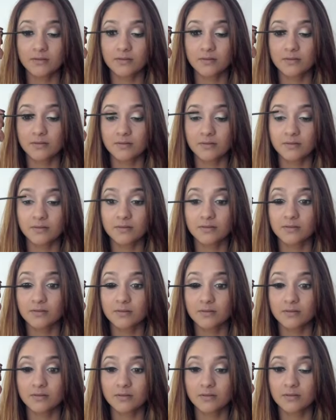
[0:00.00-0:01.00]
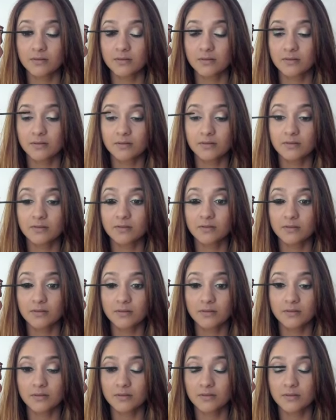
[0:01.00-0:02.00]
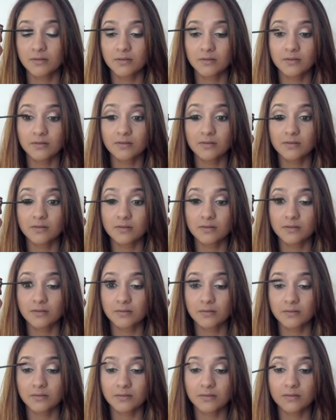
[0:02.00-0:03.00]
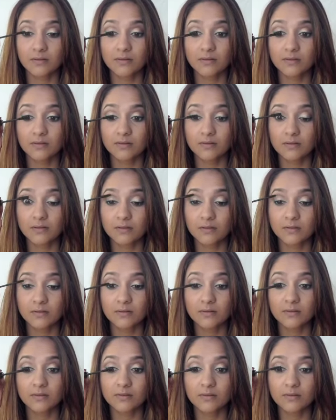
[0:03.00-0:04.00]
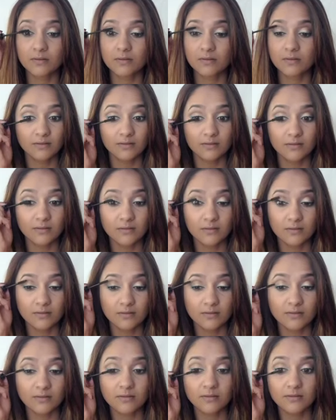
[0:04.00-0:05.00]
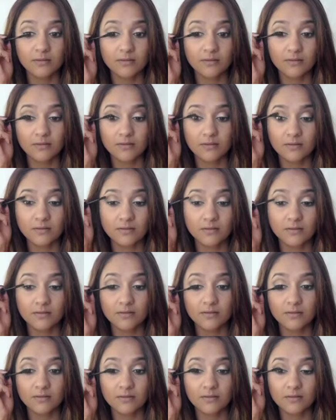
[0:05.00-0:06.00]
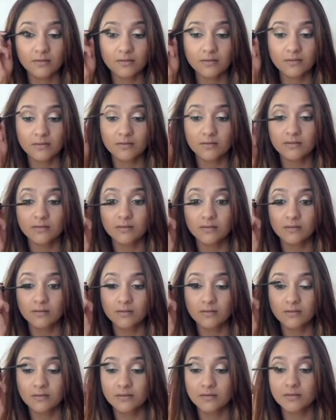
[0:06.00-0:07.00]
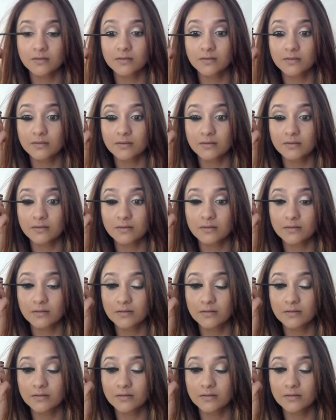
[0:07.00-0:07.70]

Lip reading: [no speech]